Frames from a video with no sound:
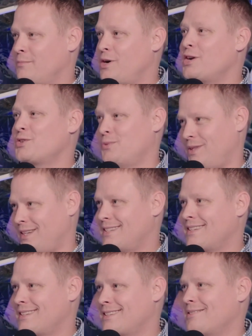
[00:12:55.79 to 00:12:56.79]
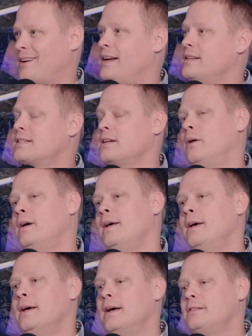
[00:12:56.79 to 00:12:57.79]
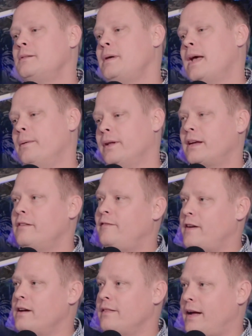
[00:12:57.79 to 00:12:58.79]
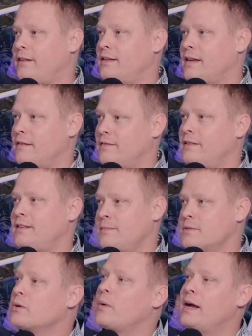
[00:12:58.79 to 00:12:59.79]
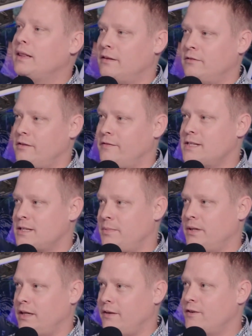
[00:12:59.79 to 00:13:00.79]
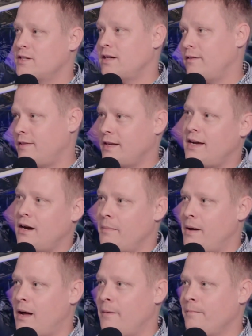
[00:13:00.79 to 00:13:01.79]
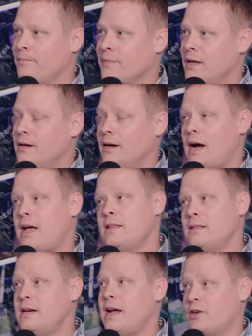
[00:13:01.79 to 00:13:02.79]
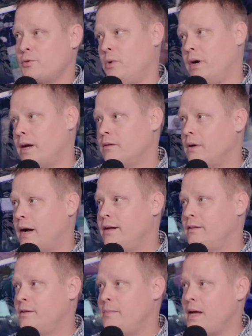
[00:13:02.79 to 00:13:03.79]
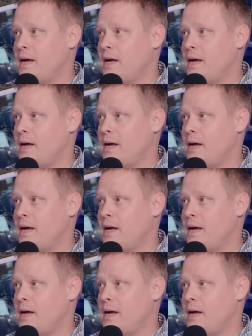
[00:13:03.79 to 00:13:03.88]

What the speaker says: production releases, right? So to be able to configure that to give the teams the right level of visibility for stuff they care about, and then the dashboarding, right? To